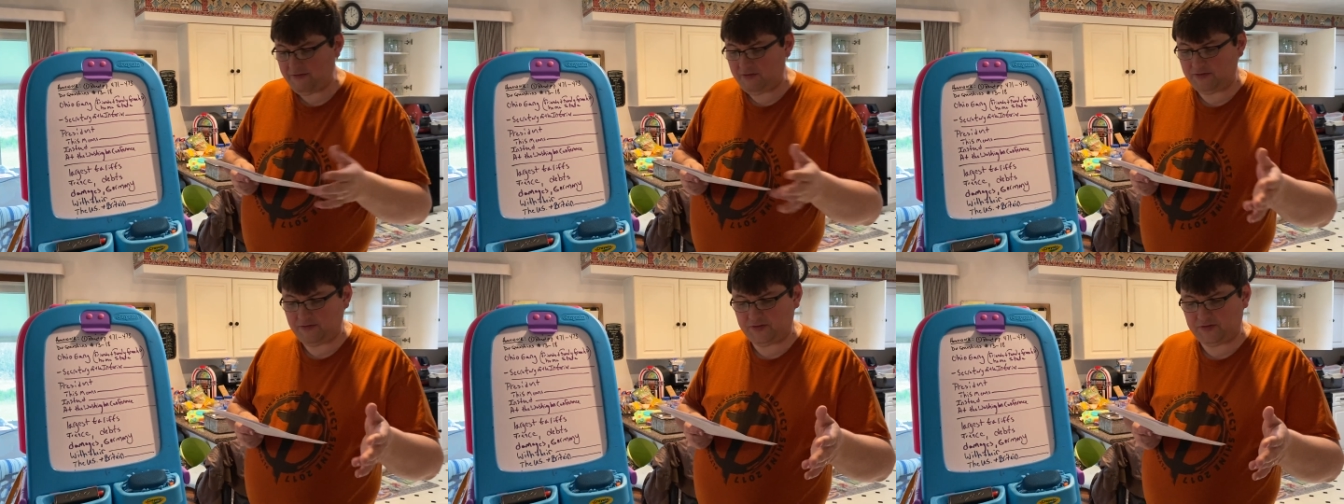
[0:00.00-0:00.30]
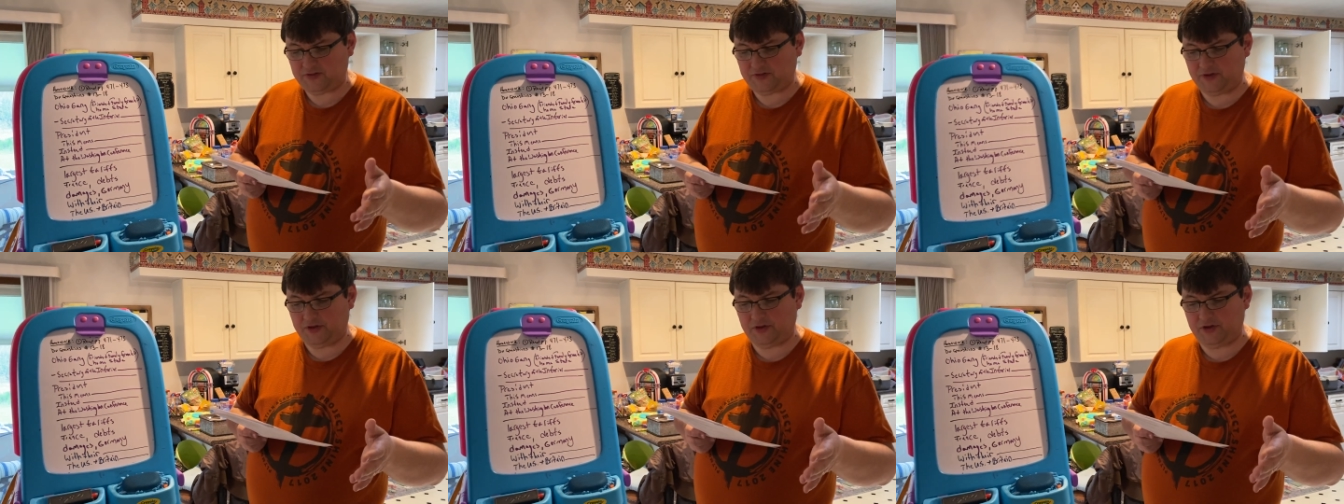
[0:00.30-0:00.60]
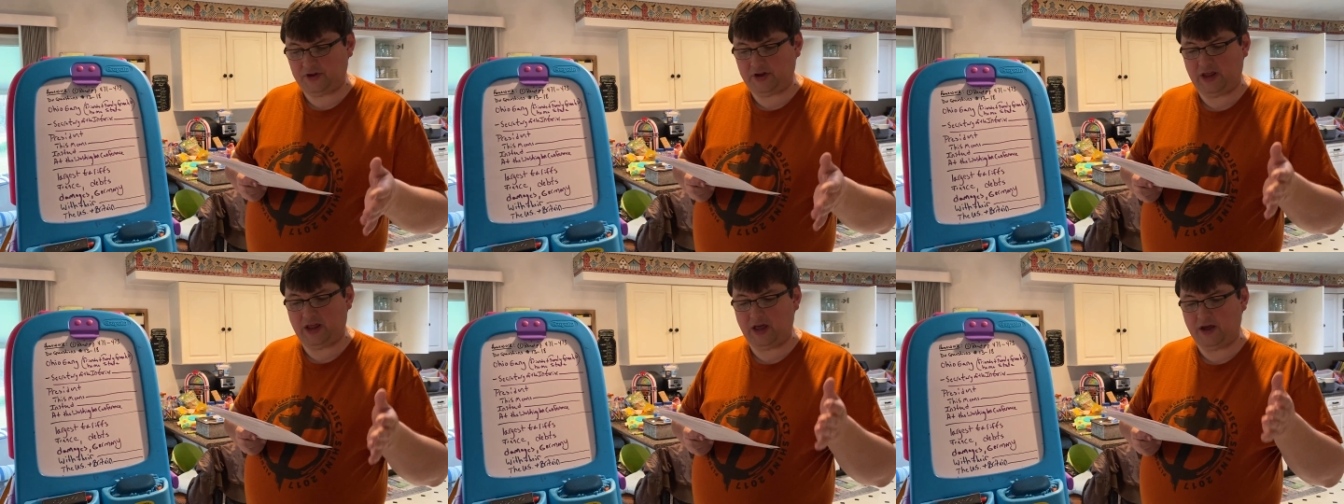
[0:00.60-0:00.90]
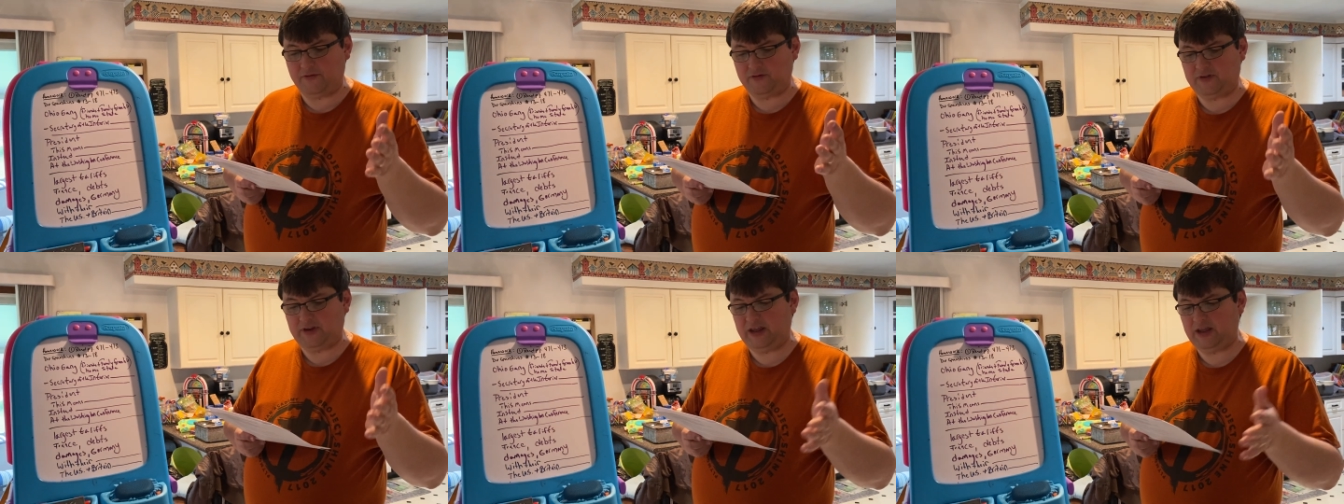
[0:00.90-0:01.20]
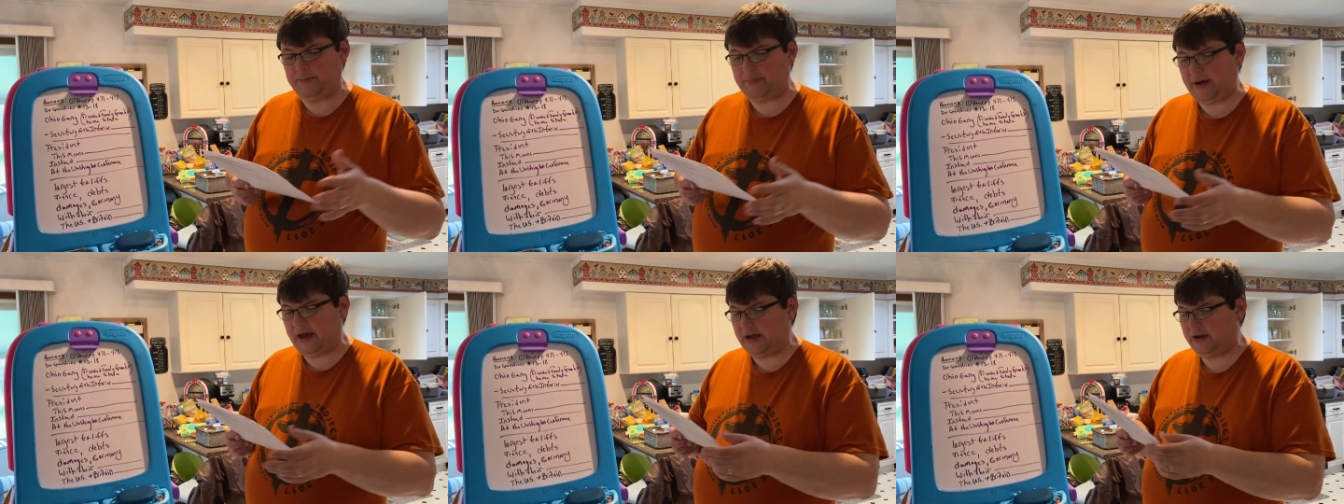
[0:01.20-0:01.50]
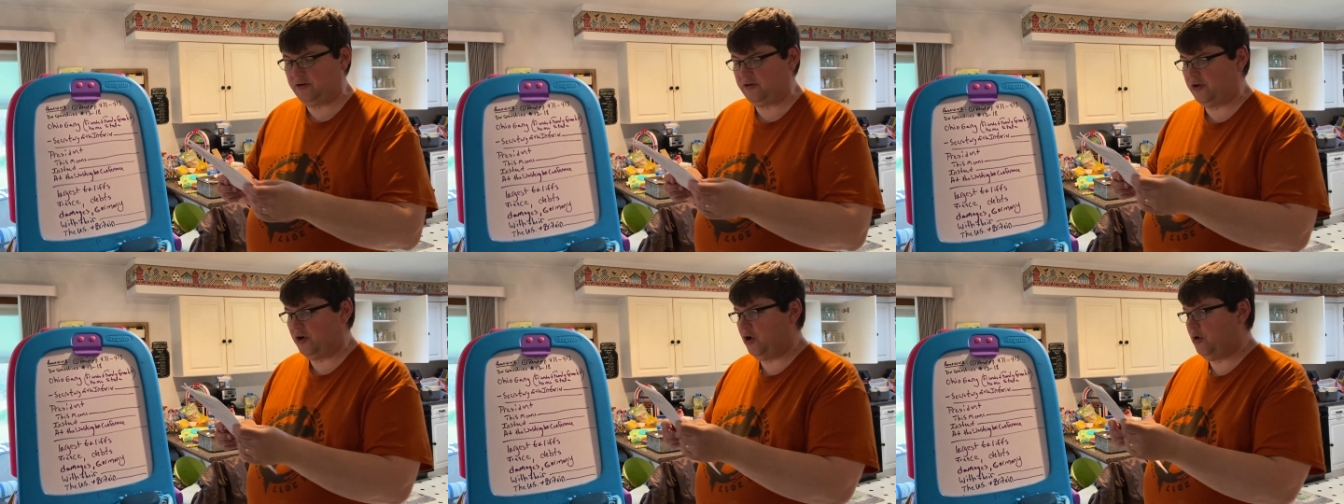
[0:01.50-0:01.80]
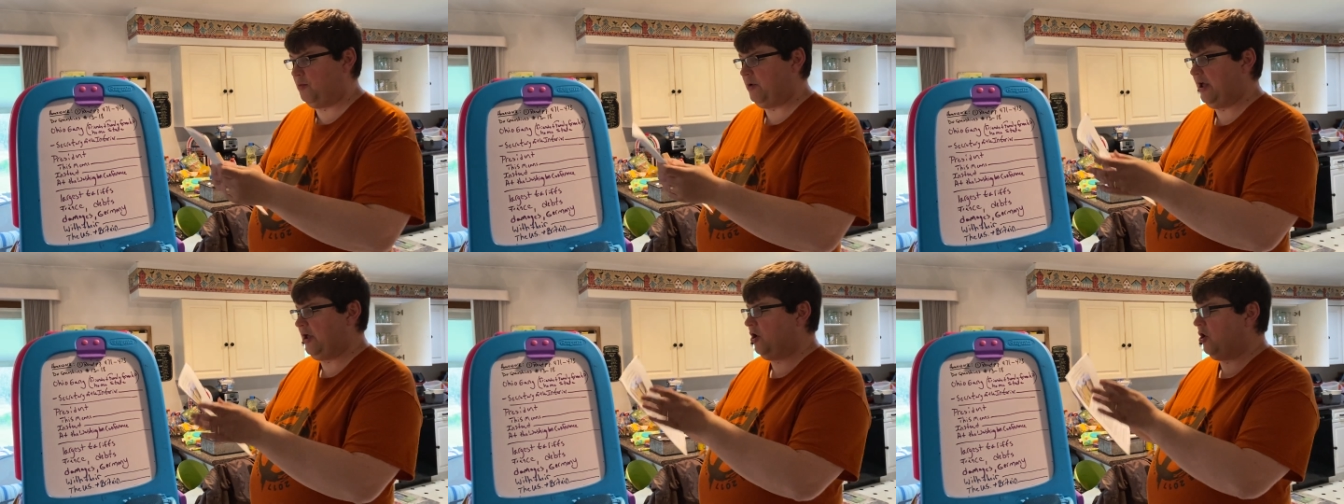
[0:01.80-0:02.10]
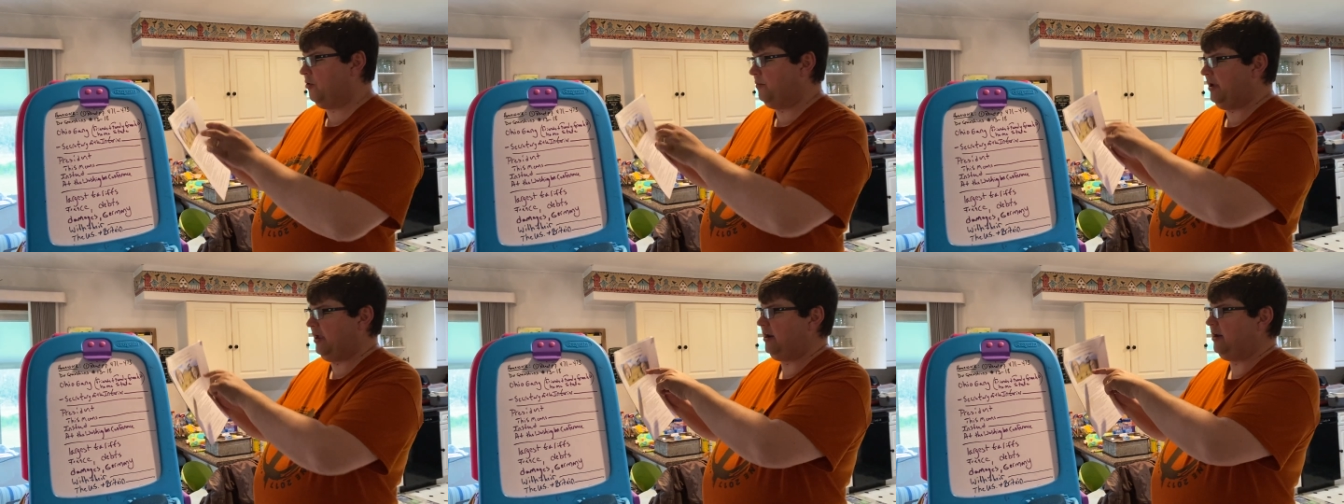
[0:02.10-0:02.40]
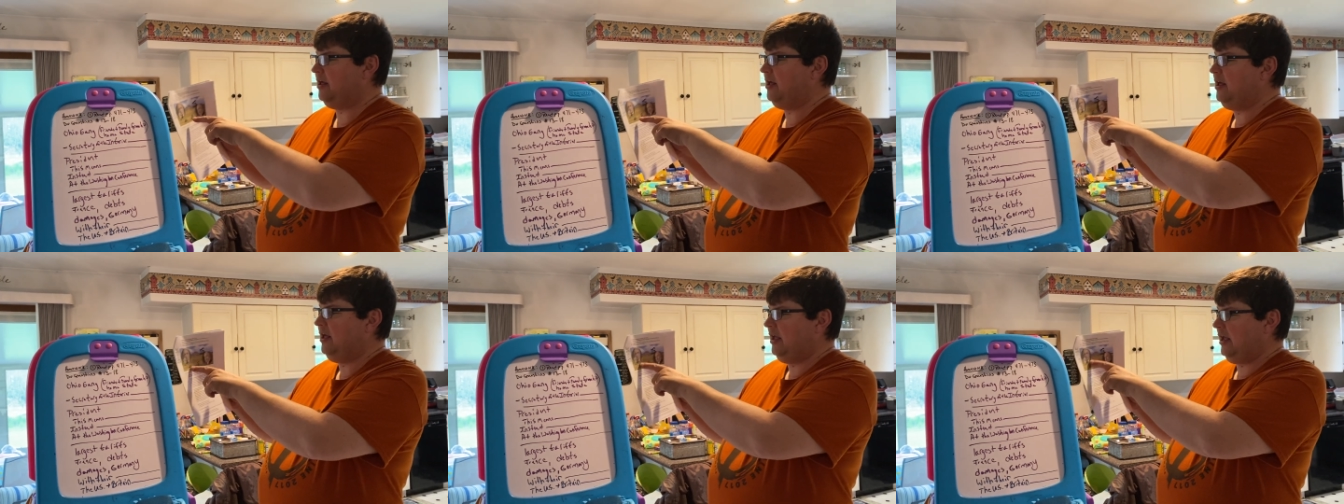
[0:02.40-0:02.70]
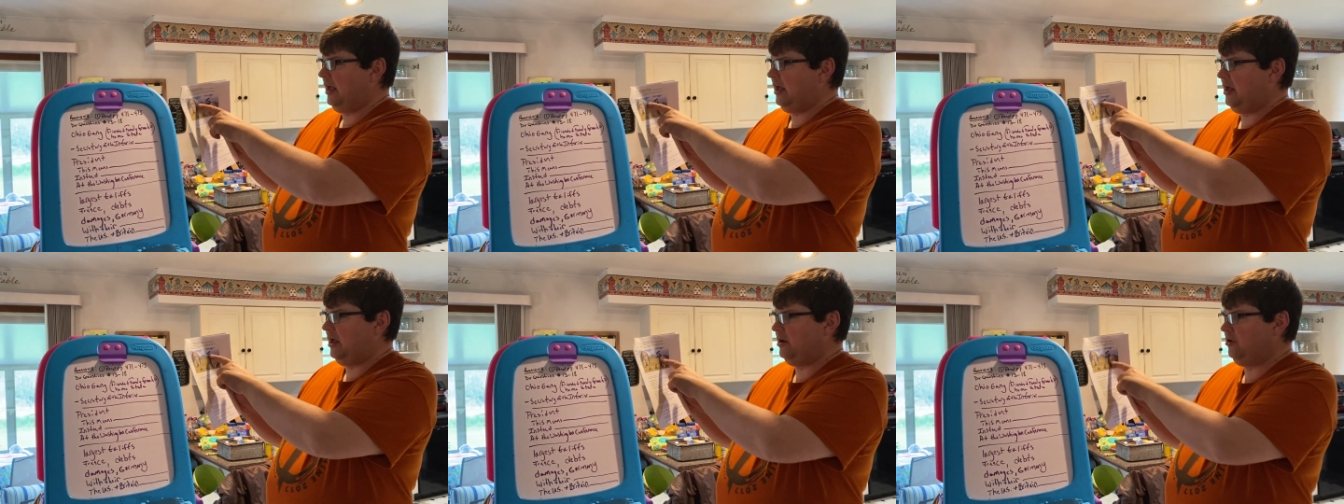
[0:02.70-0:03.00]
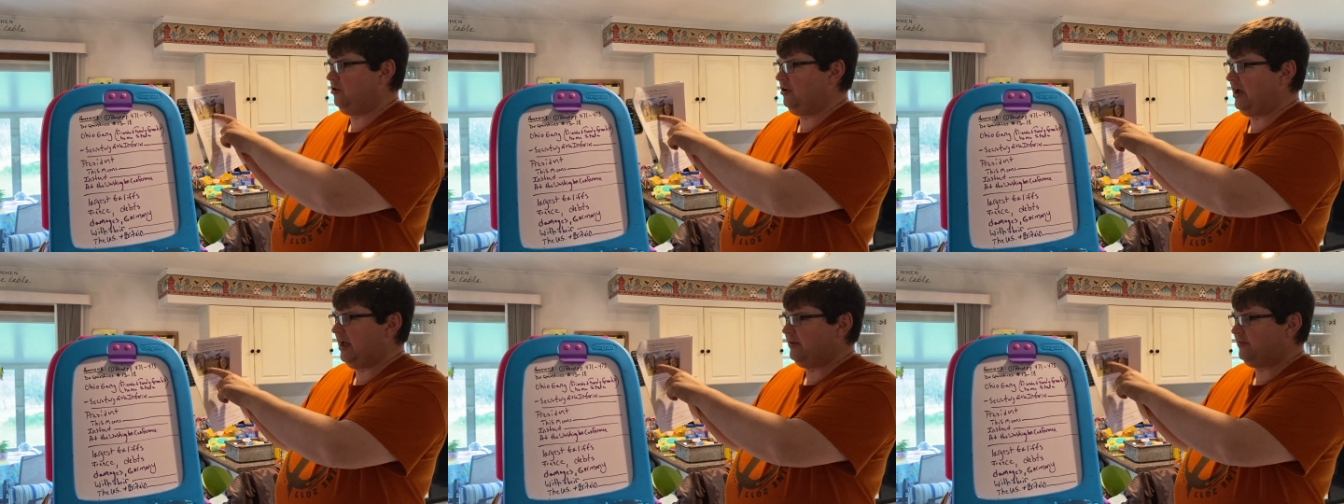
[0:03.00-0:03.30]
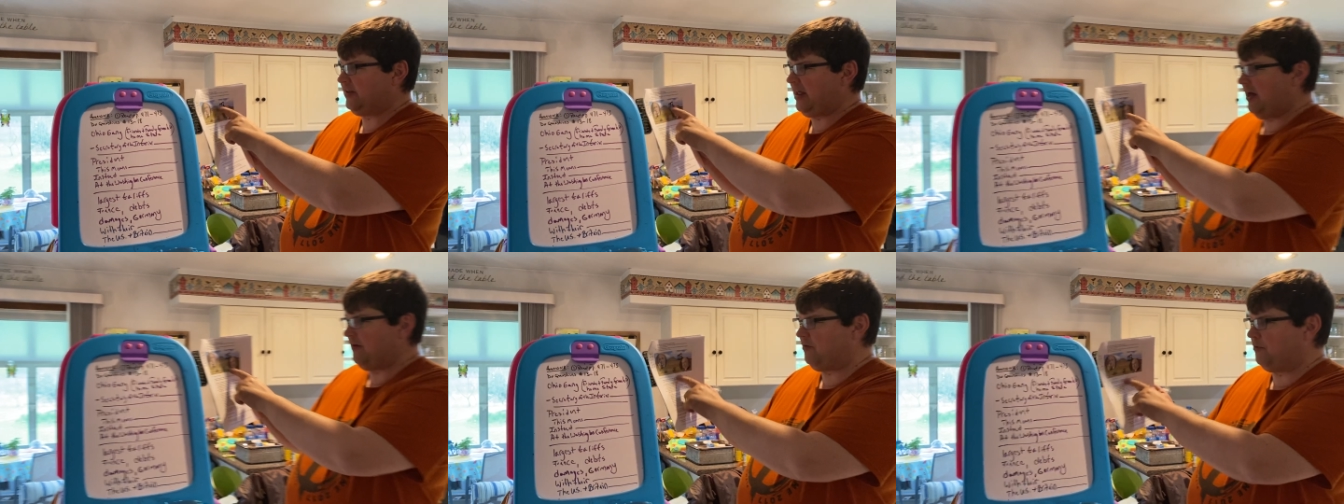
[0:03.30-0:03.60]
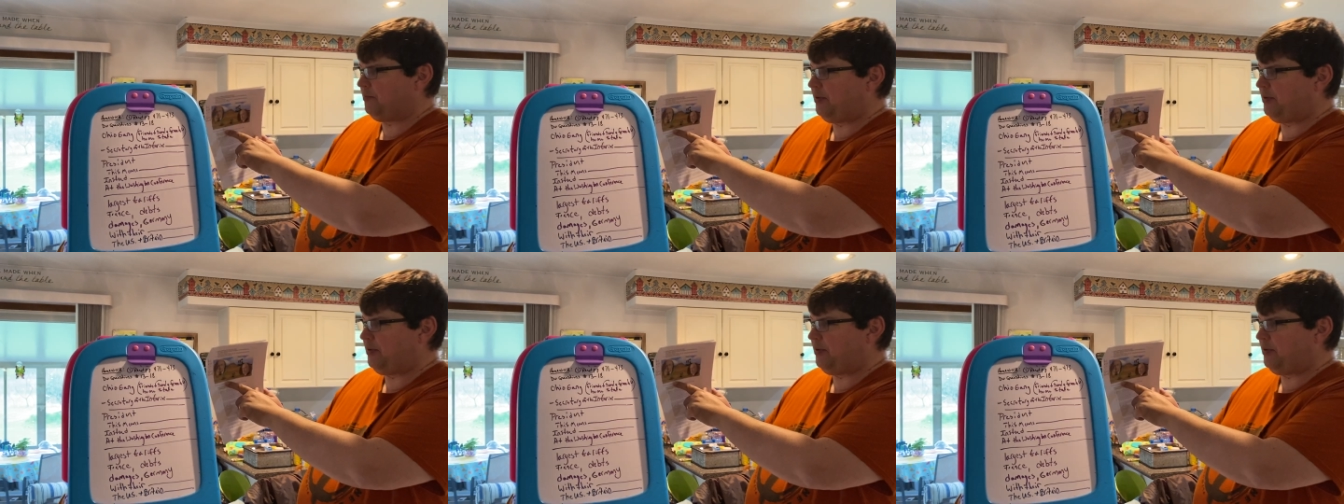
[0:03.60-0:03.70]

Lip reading: facility of Teapot Dome, Wyoming. And you guys have a